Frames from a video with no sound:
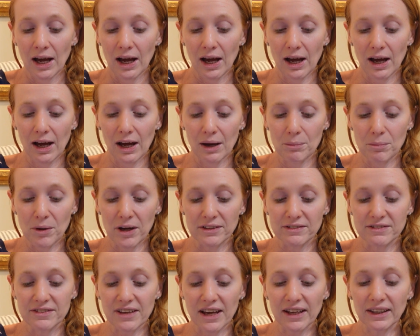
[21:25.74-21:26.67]

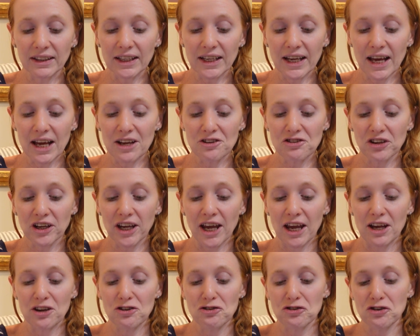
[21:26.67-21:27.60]
A Deadly
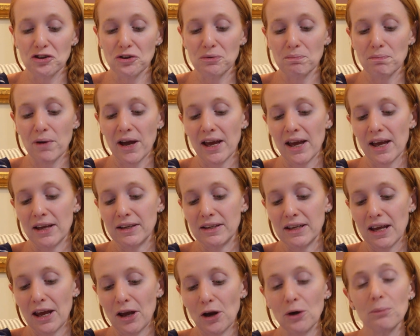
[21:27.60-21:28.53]
Education by
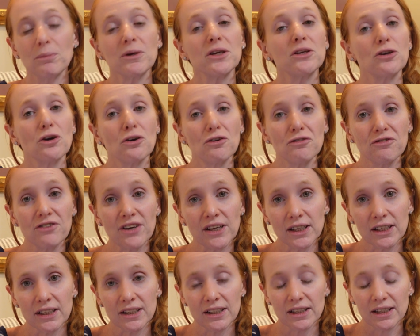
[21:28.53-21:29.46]
Naomi
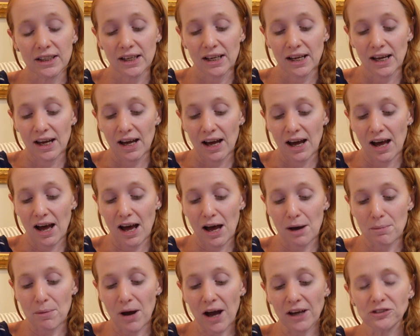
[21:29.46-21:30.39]
Novik.
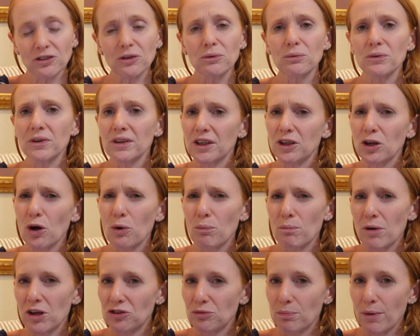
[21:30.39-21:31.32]
I don't really know
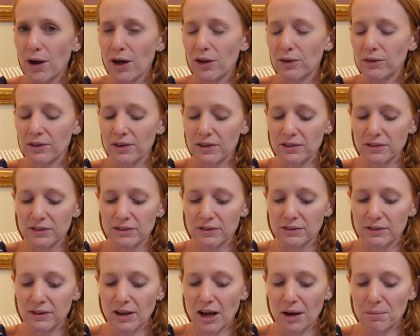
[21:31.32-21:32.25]
much about
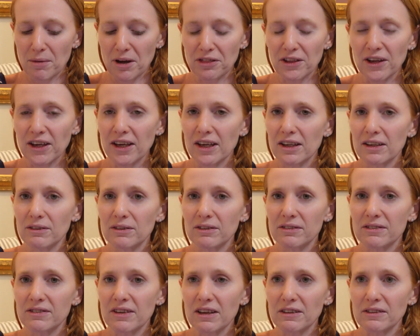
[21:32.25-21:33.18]
this. I think it
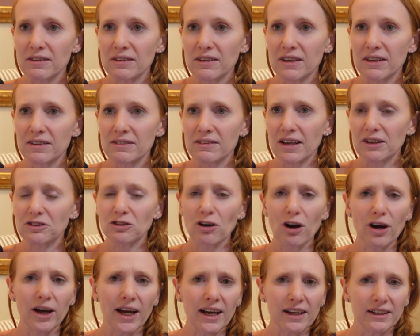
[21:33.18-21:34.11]
is like
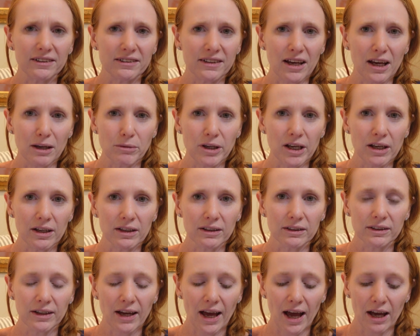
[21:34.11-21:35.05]
dark academia,
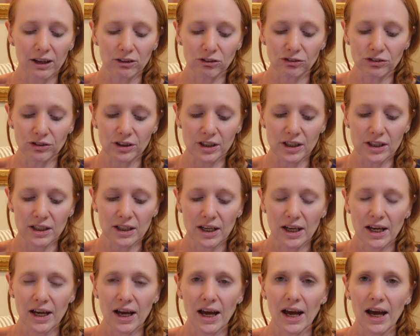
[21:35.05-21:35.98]
actually,
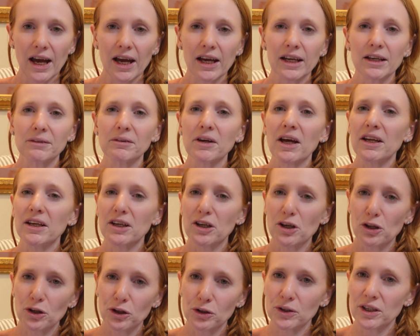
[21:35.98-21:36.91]
and I'm kind of
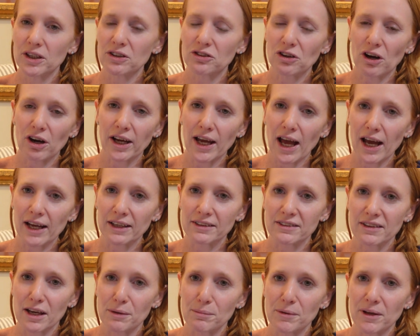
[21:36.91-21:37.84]
including dark
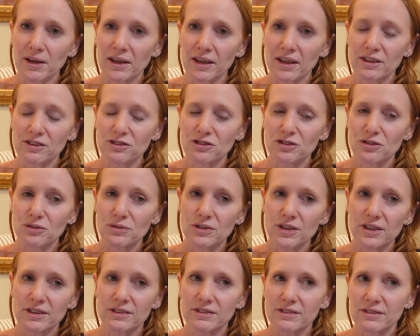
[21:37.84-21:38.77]
academia into
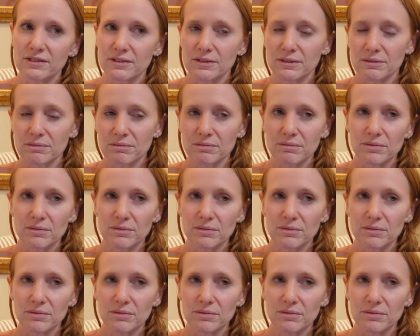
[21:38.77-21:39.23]
this,